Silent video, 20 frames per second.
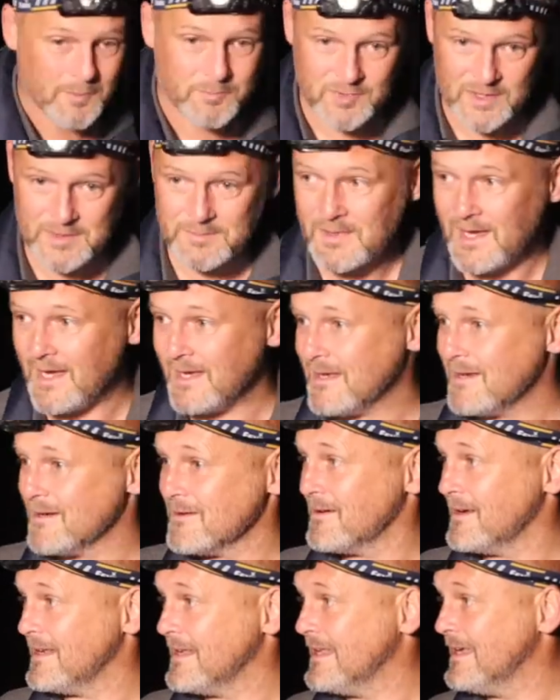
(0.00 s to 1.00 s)
to bring my
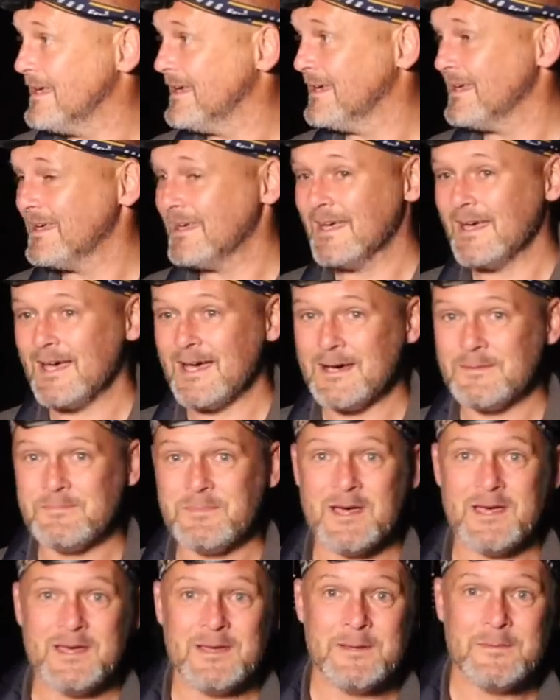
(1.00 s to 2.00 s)
anchor in. And
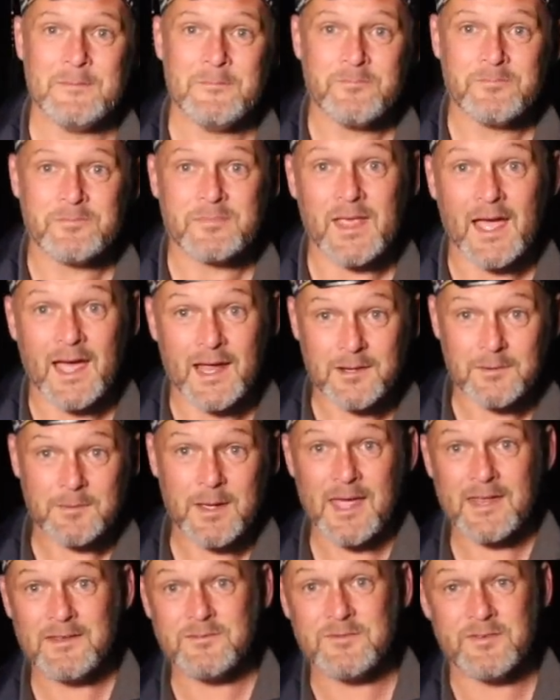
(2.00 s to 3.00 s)
I'm
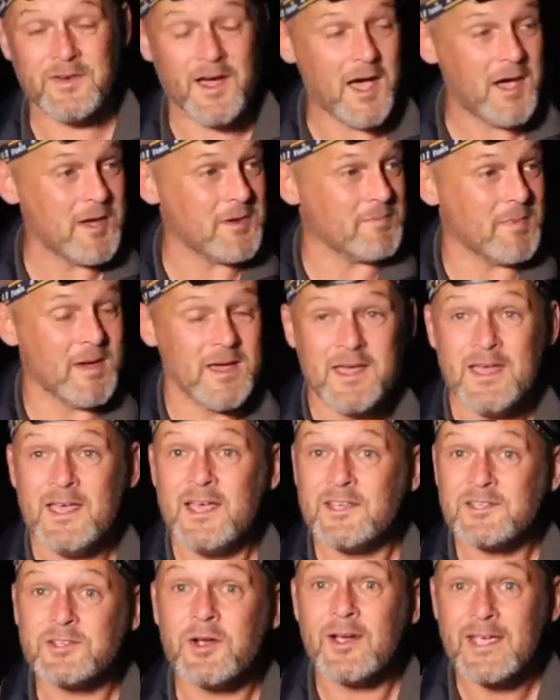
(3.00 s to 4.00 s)
heading for home.
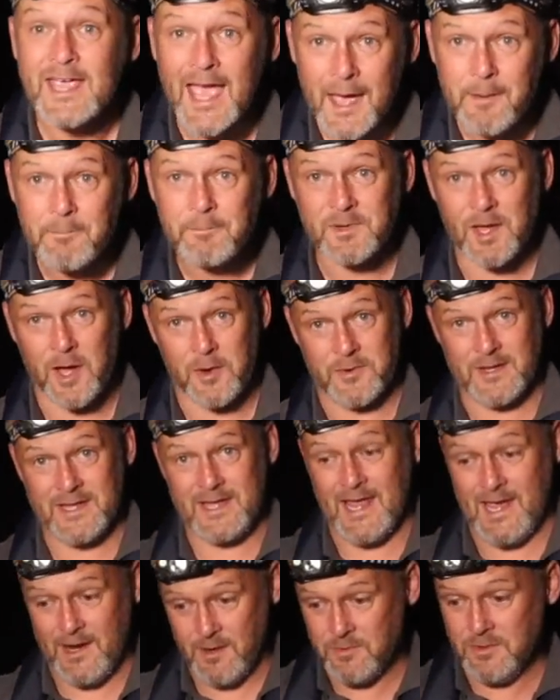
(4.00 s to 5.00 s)
So I am going
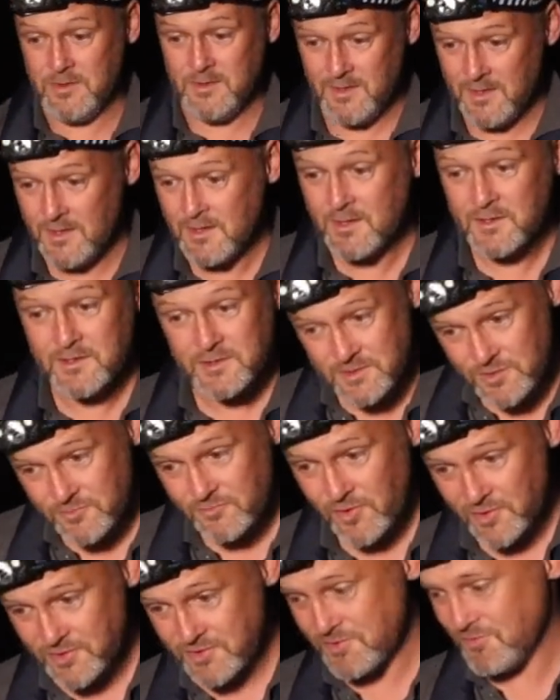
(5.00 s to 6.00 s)
now, because the
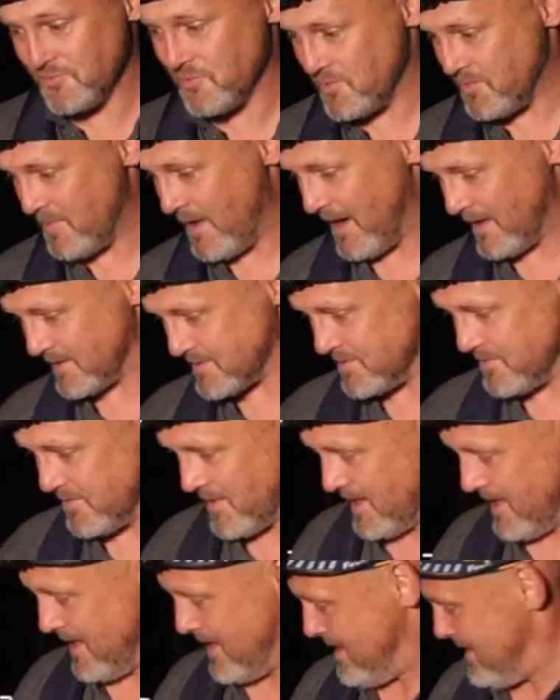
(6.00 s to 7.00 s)
rods are all packed away.